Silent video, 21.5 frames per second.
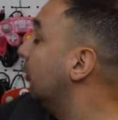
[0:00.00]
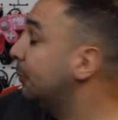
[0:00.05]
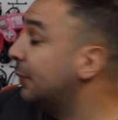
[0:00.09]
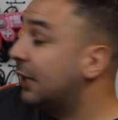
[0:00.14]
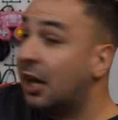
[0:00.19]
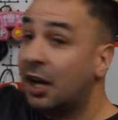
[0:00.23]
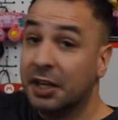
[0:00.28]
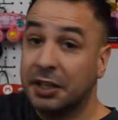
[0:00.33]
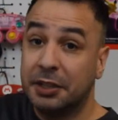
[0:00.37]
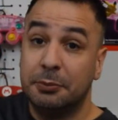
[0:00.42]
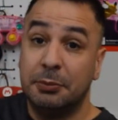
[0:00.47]

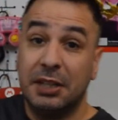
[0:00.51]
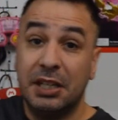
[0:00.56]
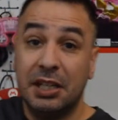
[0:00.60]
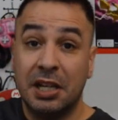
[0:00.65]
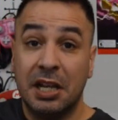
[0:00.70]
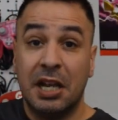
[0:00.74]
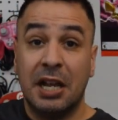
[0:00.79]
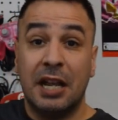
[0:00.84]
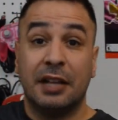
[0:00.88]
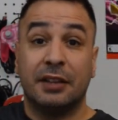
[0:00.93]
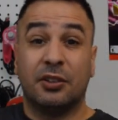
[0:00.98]
behind me,
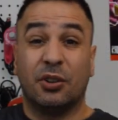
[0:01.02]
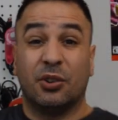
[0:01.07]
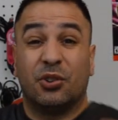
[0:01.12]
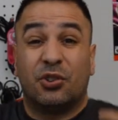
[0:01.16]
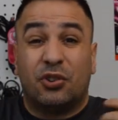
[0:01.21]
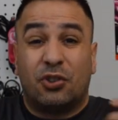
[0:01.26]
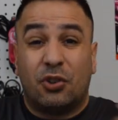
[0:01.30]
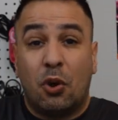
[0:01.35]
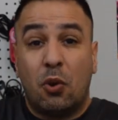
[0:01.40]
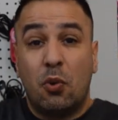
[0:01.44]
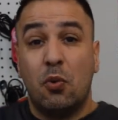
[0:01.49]
there's
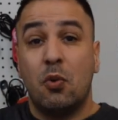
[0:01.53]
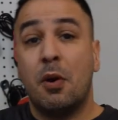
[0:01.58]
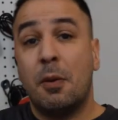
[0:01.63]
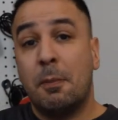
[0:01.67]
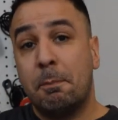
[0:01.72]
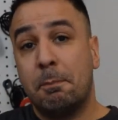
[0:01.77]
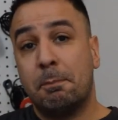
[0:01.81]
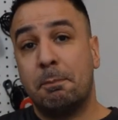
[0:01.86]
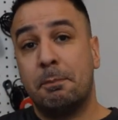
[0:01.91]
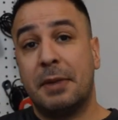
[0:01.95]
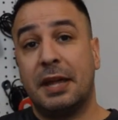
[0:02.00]
so
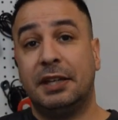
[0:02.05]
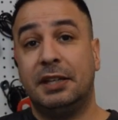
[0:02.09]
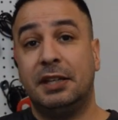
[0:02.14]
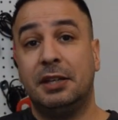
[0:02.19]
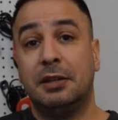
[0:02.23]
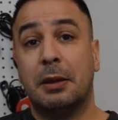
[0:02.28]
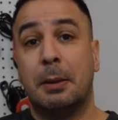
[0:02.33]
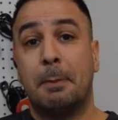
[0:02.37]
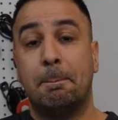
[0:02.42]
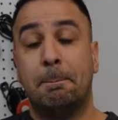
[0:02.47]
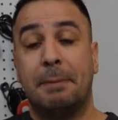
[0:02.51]

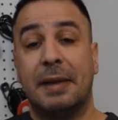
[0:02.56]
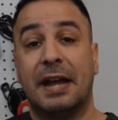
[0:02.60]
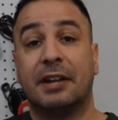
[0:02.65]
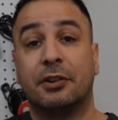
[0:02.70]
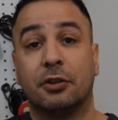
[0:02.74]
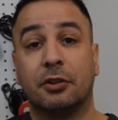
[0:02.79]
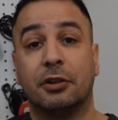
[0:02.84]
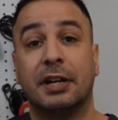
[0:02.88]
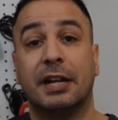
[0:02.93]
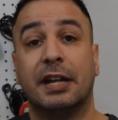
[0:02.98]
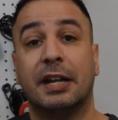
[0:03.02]
many
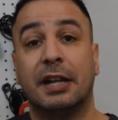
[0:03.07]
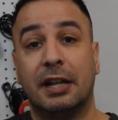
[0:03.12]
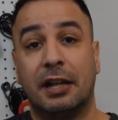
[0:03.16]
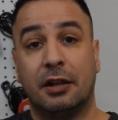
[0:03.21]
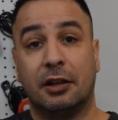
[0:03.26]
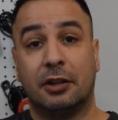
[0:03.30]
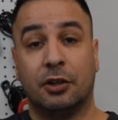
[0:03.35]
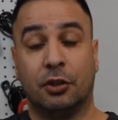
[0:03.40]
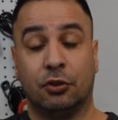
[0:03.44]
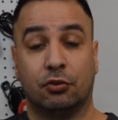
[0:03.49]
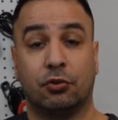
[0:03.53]
better
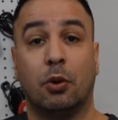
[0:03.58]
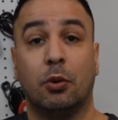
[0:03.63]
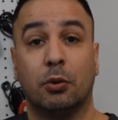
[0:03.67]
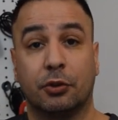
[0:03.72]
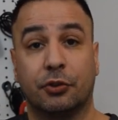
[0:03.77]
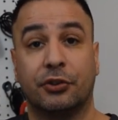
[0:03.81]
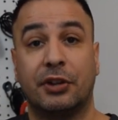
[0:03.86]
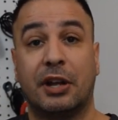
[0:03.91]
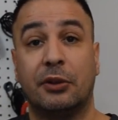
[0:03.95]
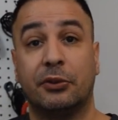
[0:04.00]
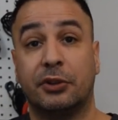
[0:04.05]

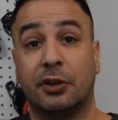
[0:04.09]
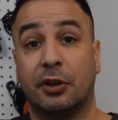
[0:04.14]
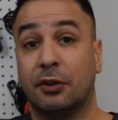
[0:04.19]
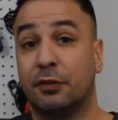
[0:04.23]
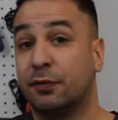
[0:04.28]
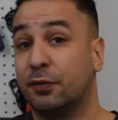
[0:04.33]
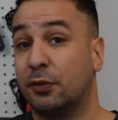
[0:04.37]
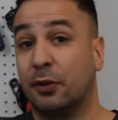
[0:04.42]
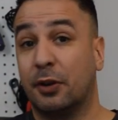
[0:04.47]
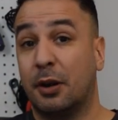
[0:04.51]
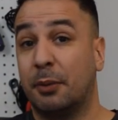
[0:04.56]
controllers out there for